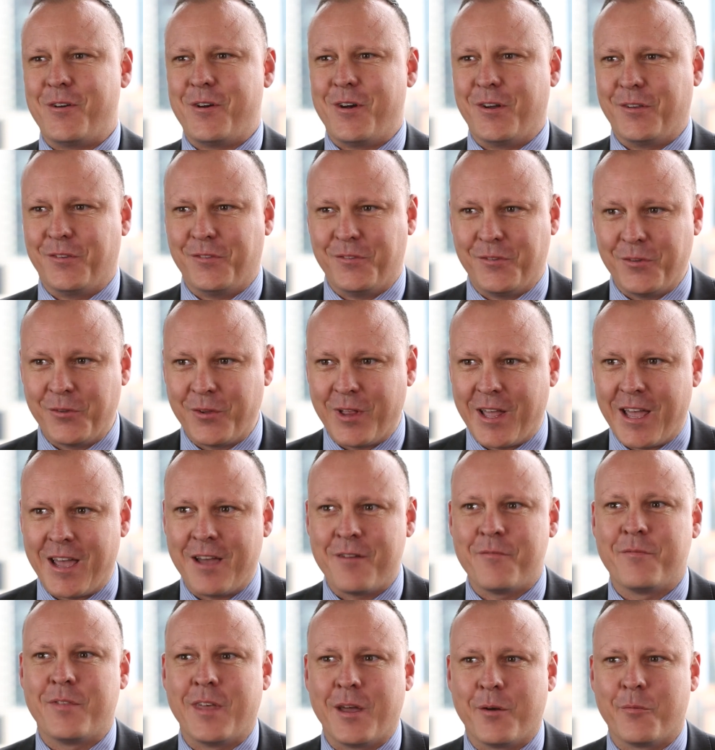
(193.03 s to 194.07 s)
I still
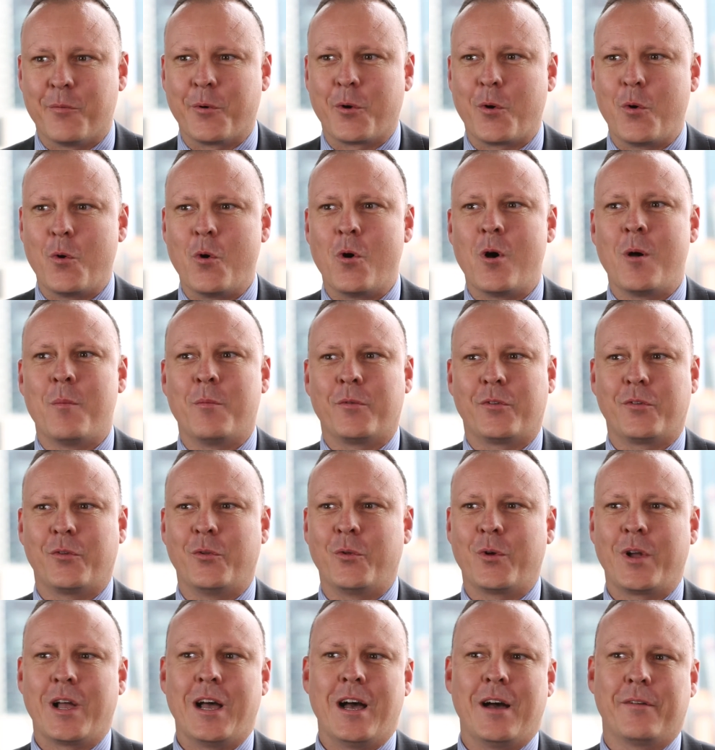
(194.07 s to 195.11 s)
have that requirement to
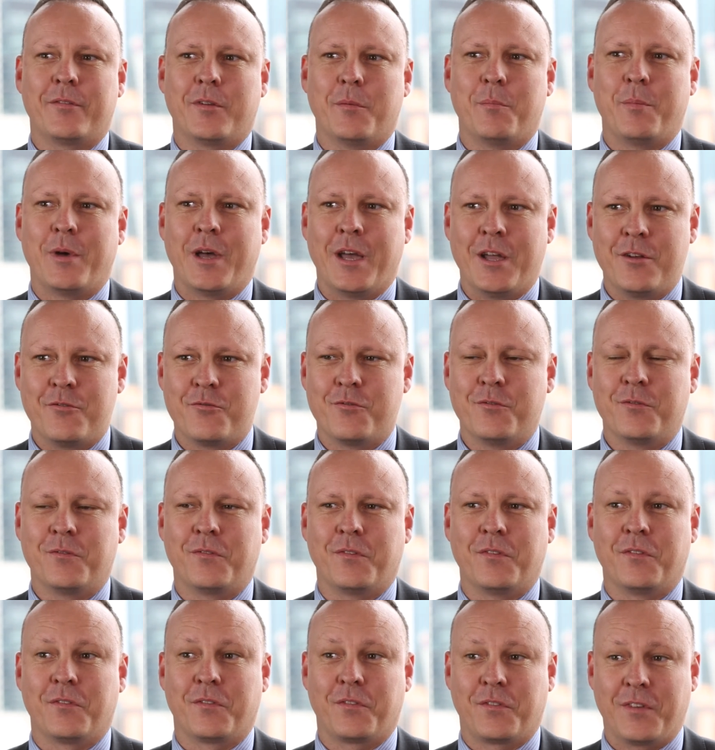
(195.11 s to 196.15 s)
look after
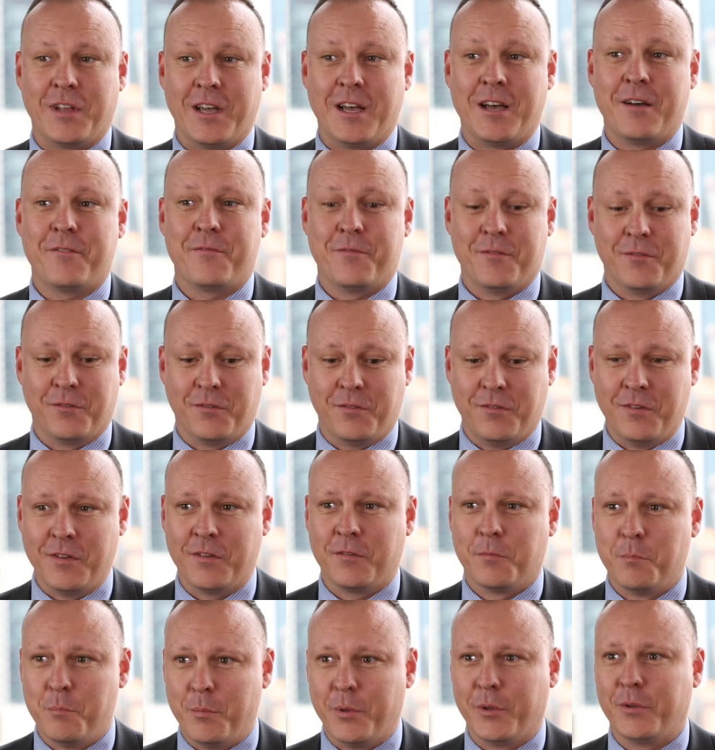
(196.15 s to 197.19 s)
patrons and staff and
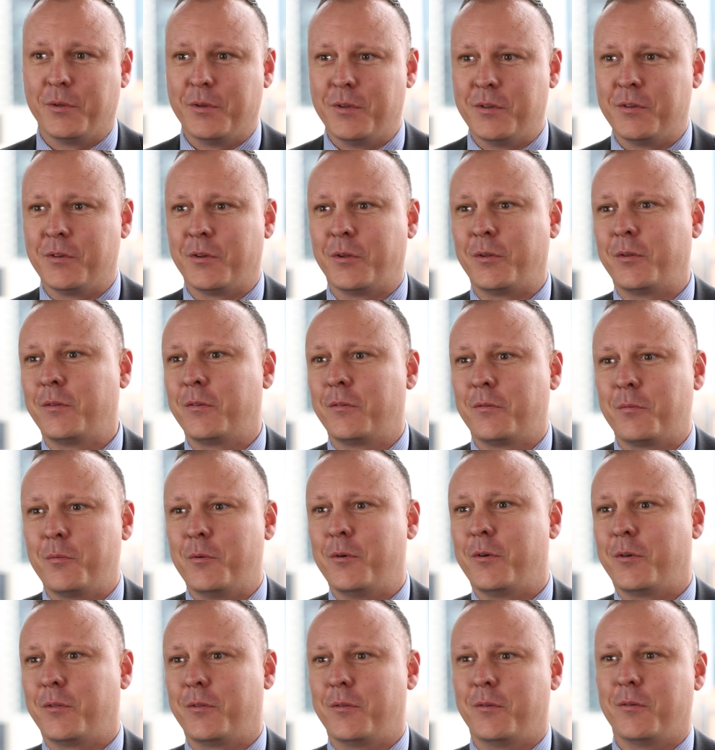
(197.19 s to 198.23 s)
$6 billion
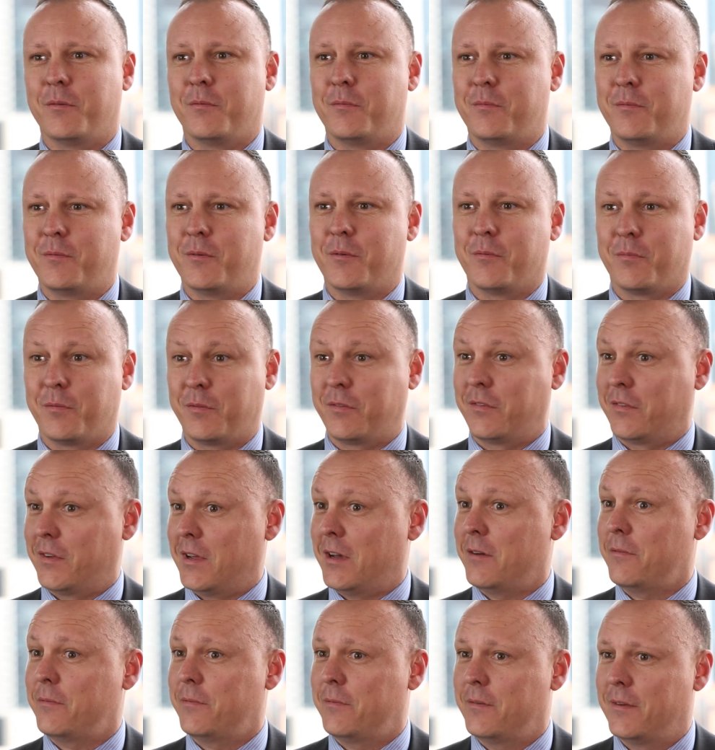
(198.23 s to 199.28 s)
worth of
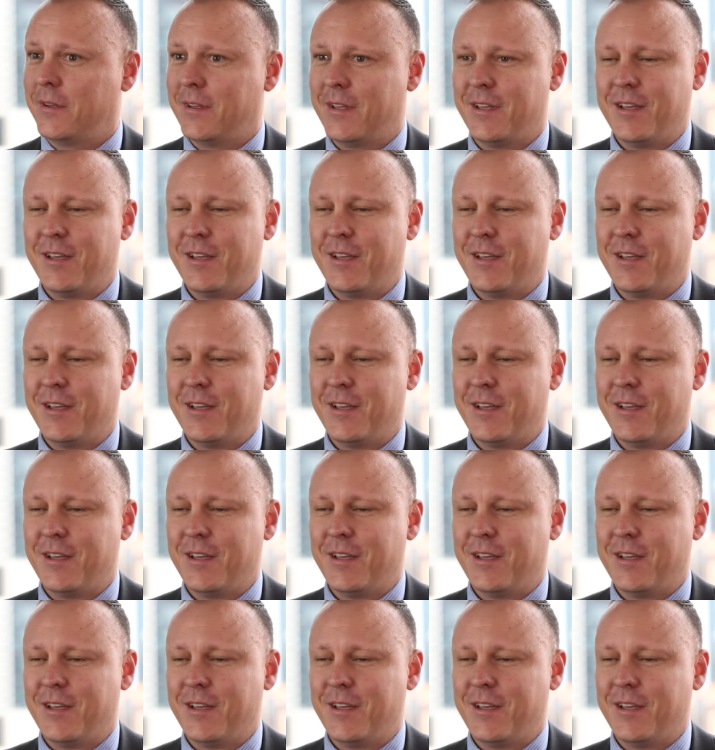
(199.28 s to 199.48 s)
stuff.